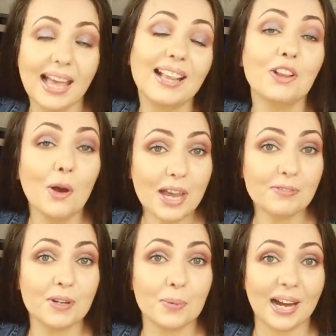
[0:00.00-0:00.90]
Hello
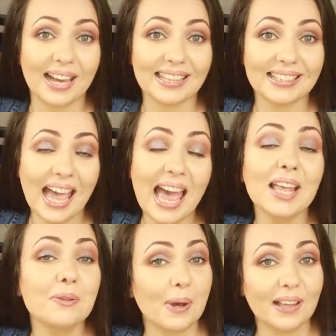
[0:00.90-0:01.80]
everyone
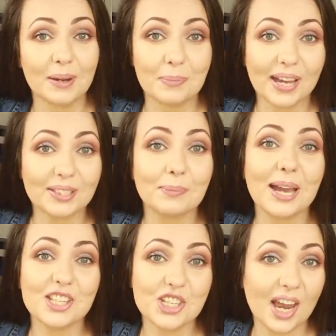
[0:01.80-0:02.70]
and welcome back to
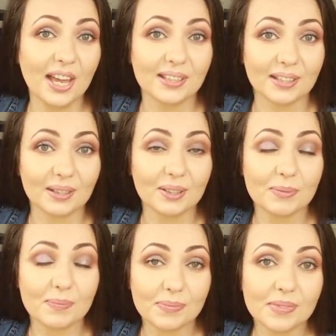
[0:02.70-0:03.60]
my channel!
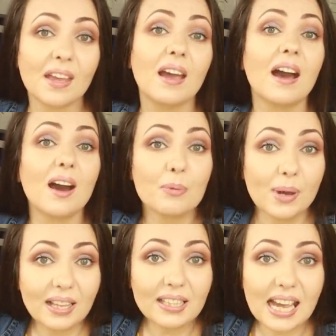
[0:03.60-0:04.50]

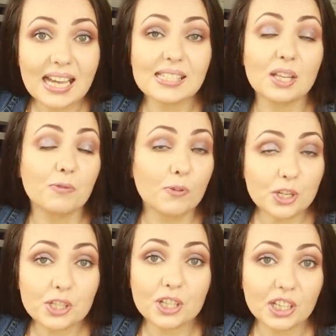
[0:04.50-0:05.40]
Well guys,
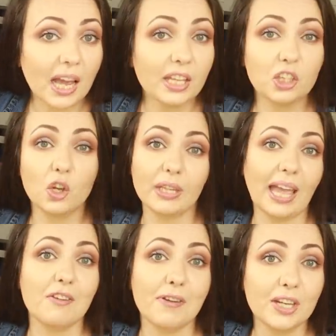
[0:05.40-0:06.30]
unfortunately I don't
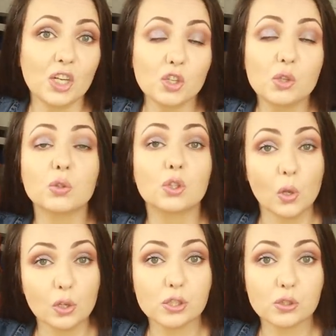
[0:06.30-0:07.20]
have any new
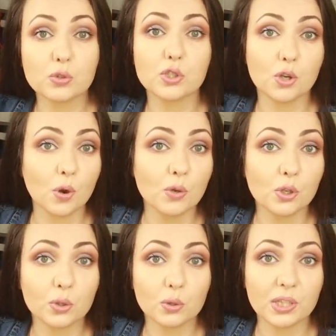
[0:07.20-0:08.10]
dolls to show
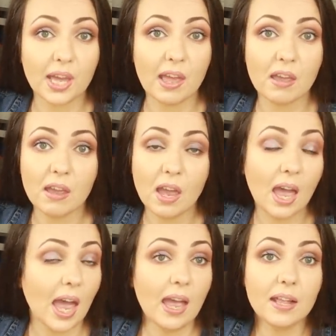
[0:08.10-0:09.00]
you today
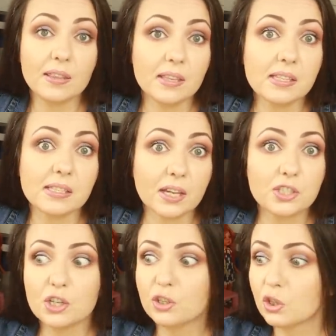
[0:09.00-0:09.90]
and this is
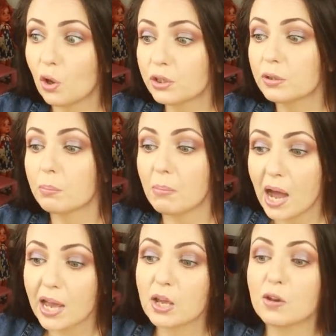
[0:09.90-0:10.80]
actually not
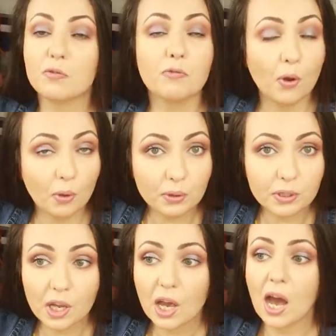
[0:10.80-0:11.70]
my
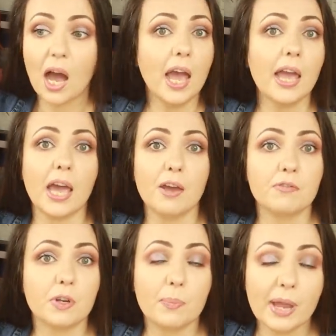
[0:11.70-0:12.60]
fault. I
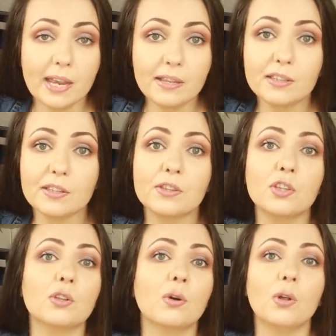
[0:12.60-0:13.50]
have repainted
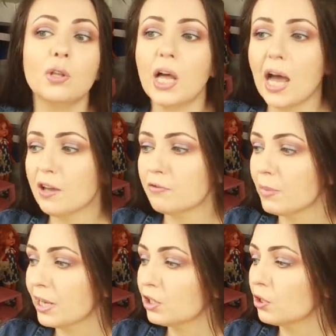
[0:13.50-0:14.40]
the doll, I've
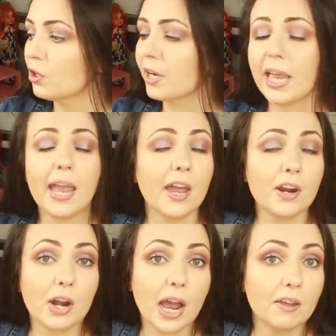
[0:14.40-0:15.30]
made her
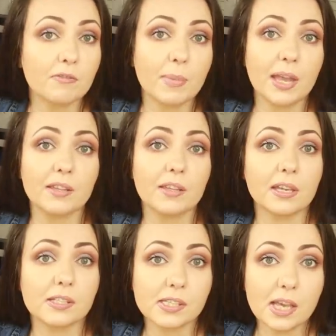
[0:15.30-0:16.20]
hair, I've made the
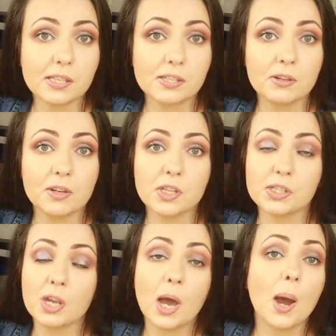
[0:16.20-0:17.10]

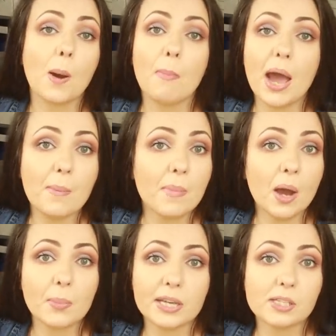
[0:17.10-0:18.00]
accessories, my
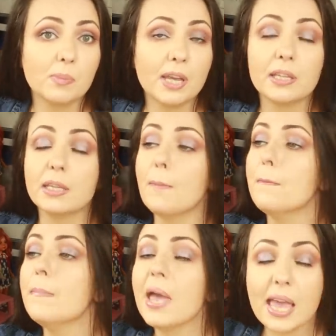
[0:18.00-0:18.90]
mom has made an
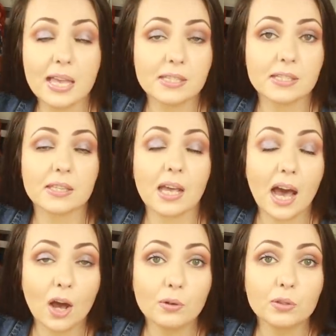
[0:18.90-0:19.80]
amazing
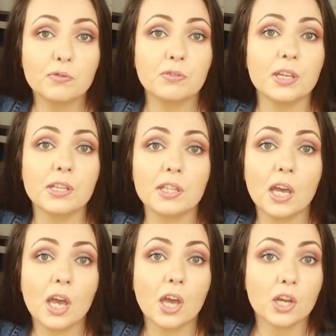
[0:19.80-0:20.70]
outfit,
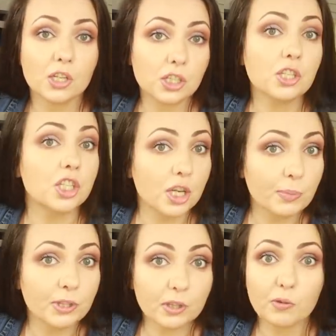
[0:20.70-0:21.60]
she
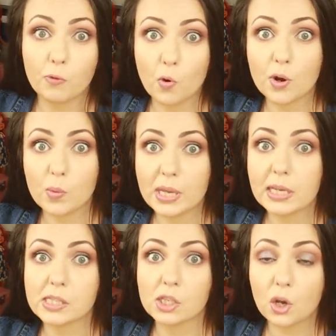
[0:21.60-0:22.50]
shipped it four
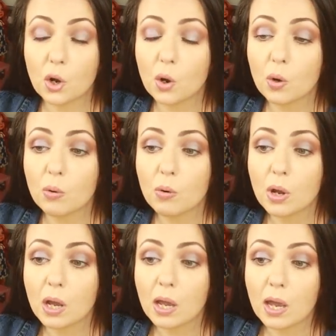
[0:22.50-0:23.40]
weeks ago
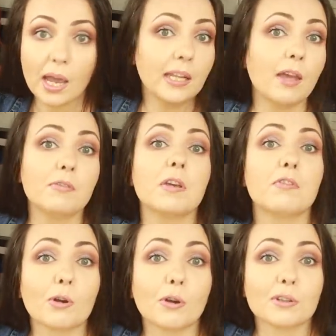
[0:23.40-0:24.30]
and I've
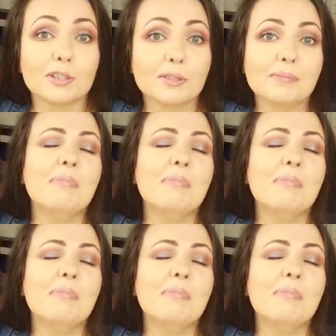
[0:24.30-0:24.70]
never got it.